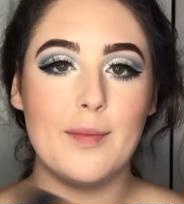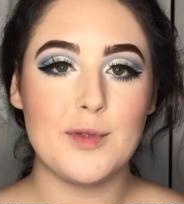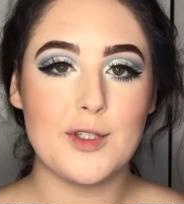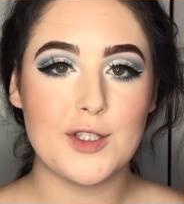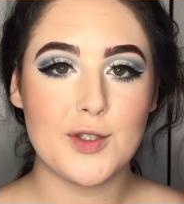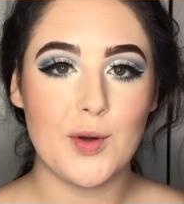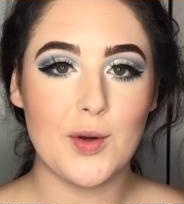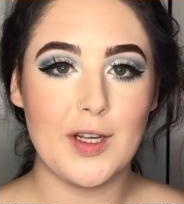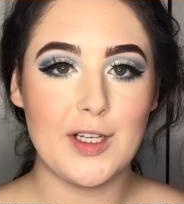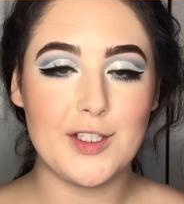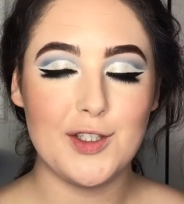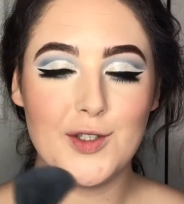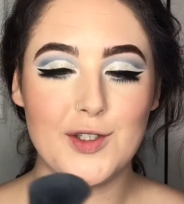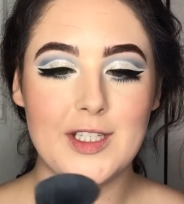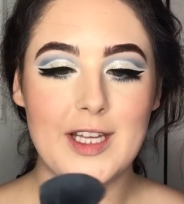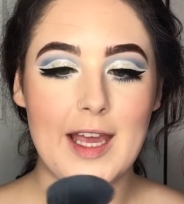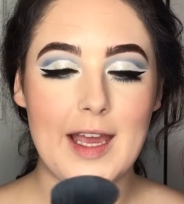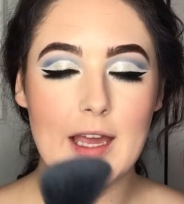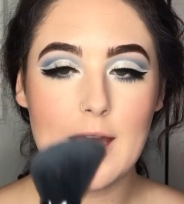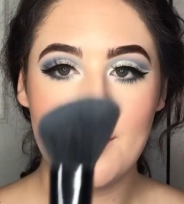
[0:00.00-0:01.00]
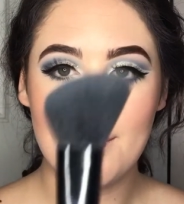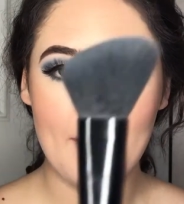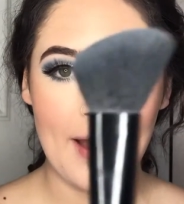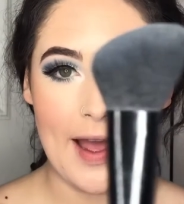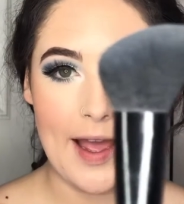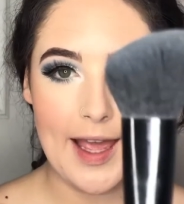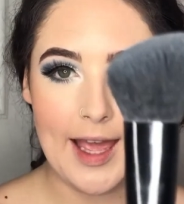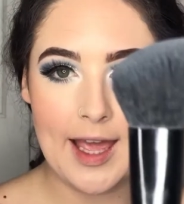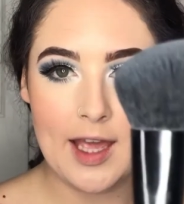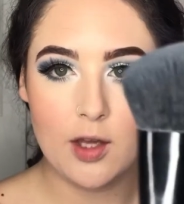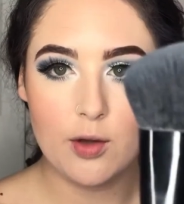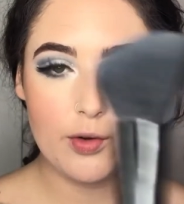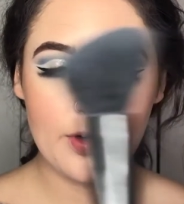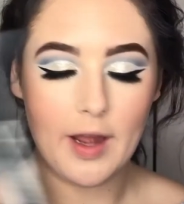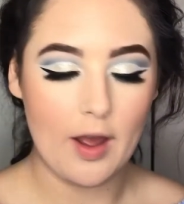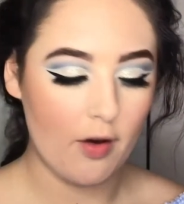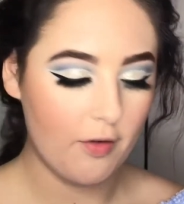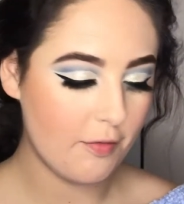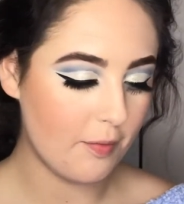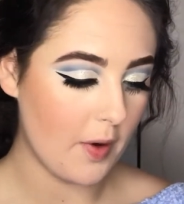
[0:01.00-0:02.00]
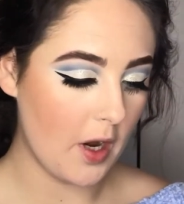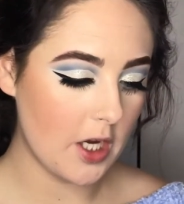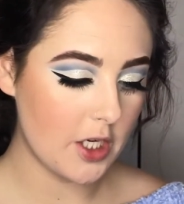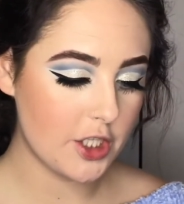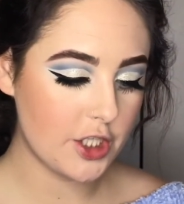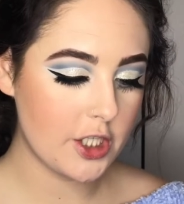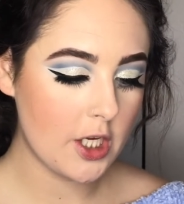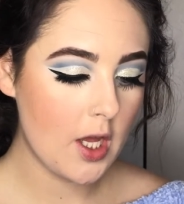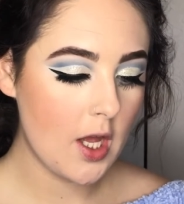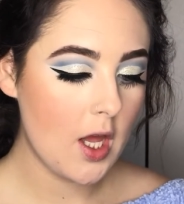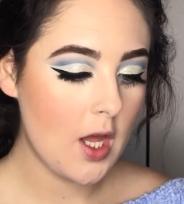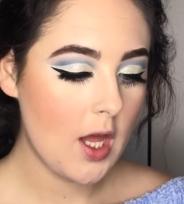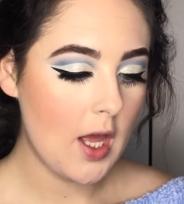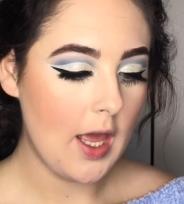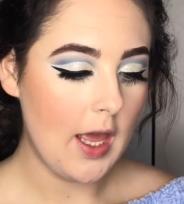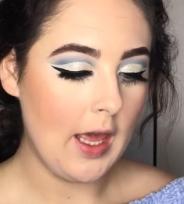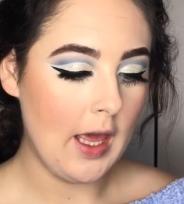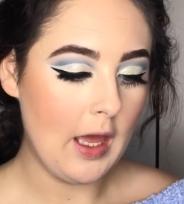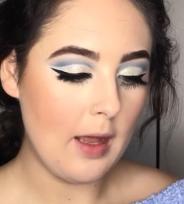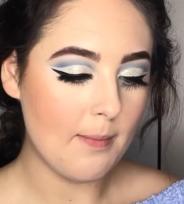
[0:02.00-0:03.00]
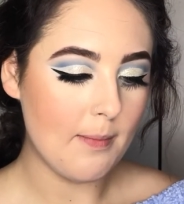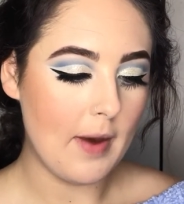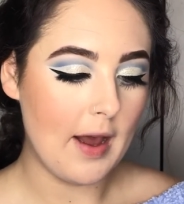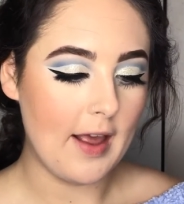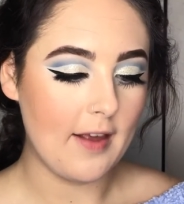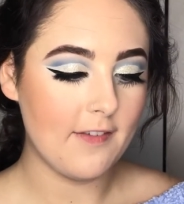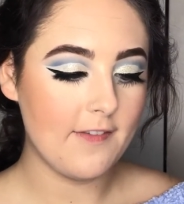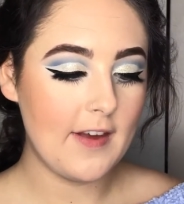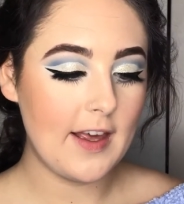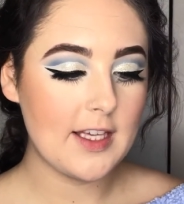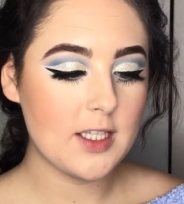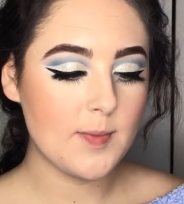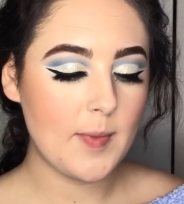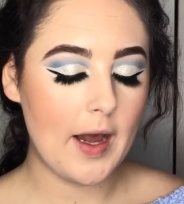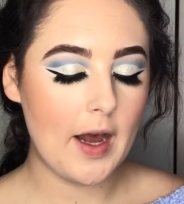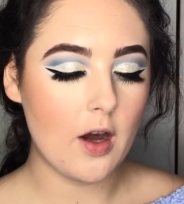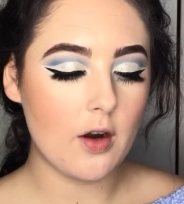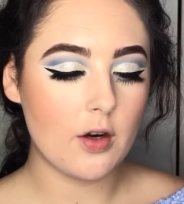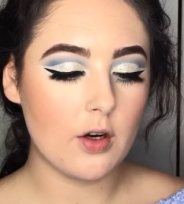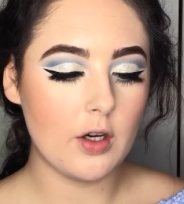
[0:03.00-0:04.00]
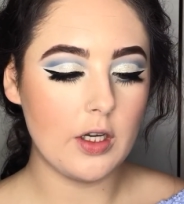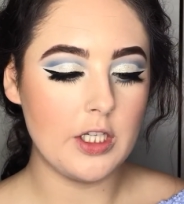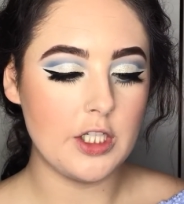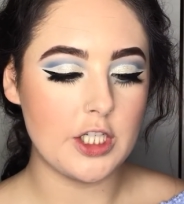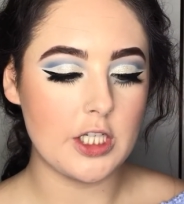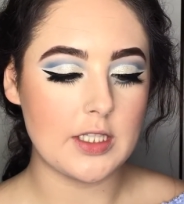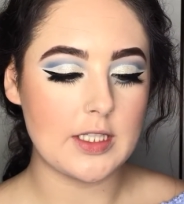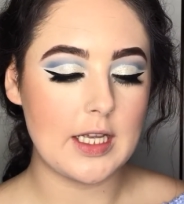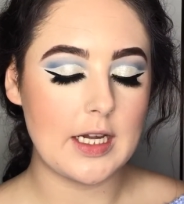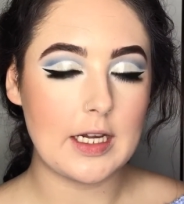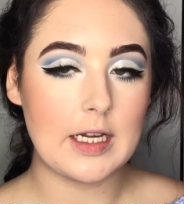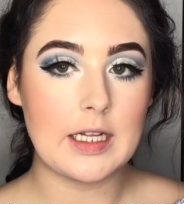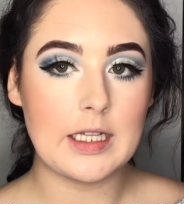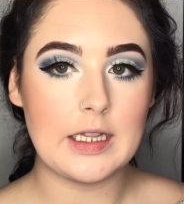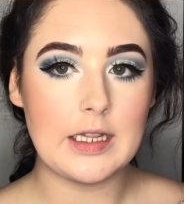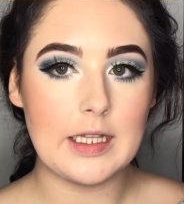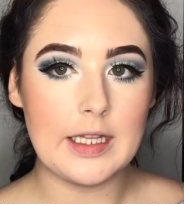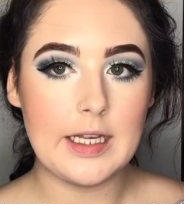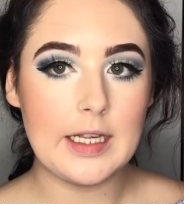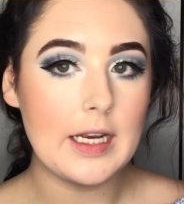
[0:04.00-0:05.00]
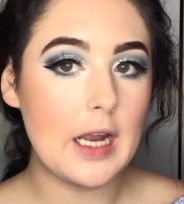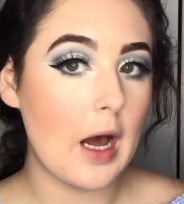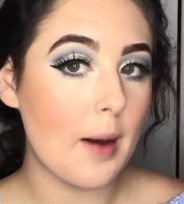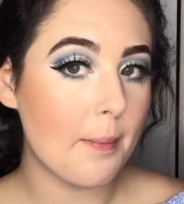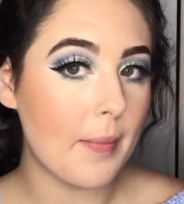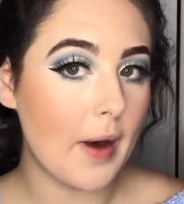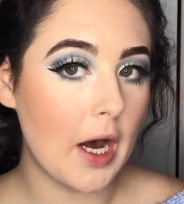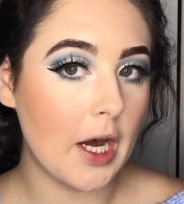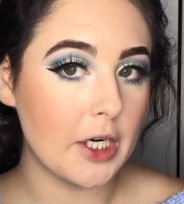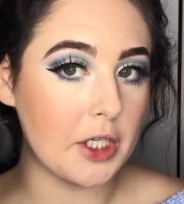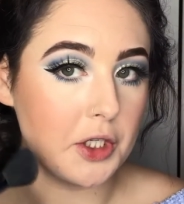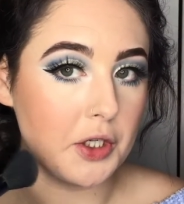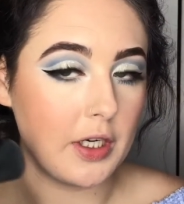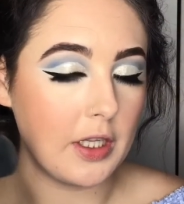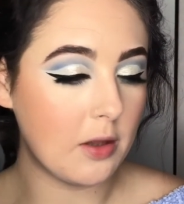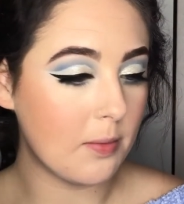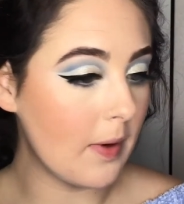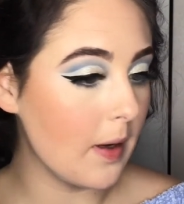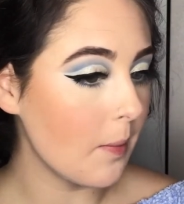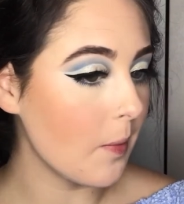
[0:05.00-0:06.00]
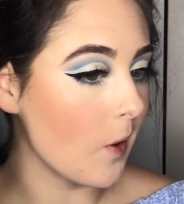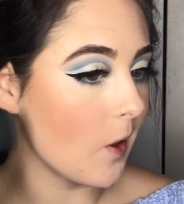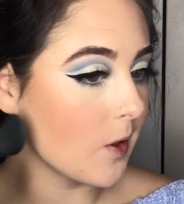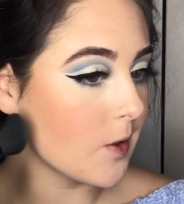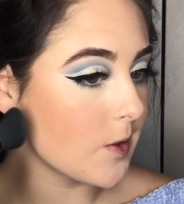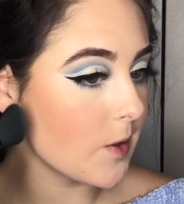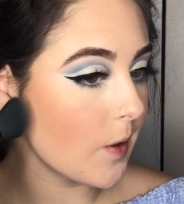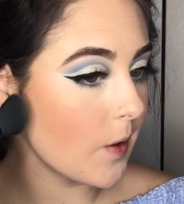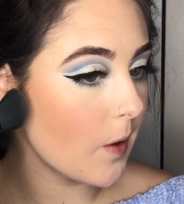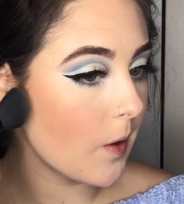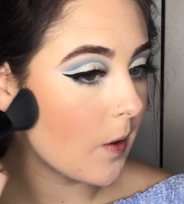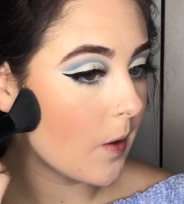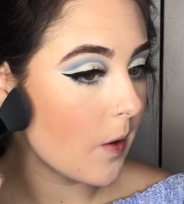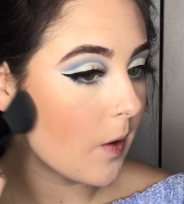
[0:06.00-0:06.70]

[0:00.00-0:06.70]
I'm just going to take my angled elf brush and my face powder and just clean up underneath my bronzer.